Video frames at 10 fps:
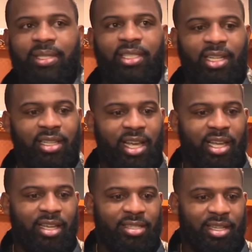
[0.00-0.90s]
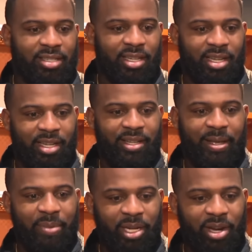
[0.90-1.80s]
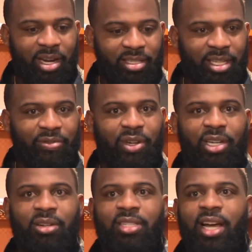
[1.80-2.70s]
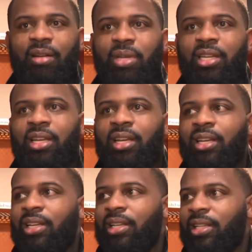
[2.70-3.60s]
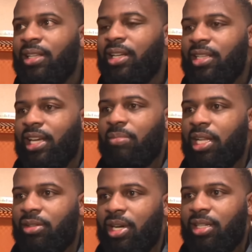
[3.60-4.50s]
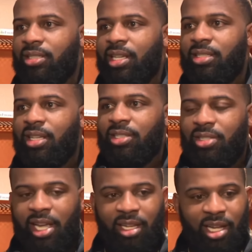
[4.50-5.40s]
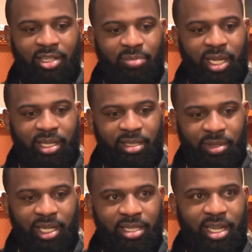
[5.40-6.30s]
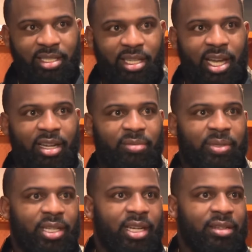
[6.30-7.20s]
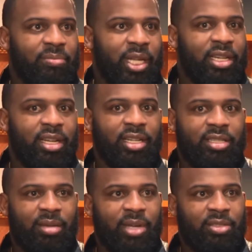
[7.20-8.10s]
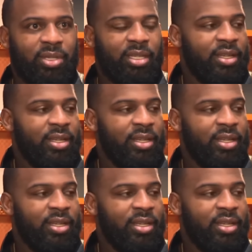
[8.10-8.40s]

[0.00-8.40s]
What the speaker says: the good thing is I've been around this league for a long time, and the good thing about the regular season is you take a loss, but we get a chance to line up and play another good team next week.